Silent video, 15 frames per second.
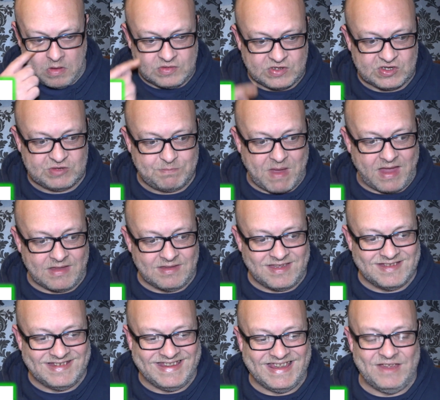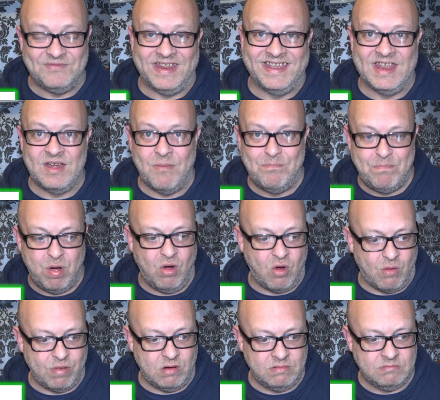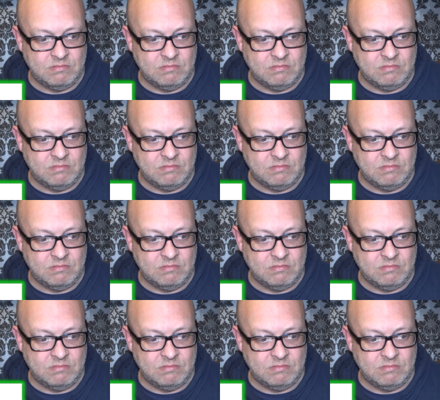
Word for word: to spend an evening in a pub,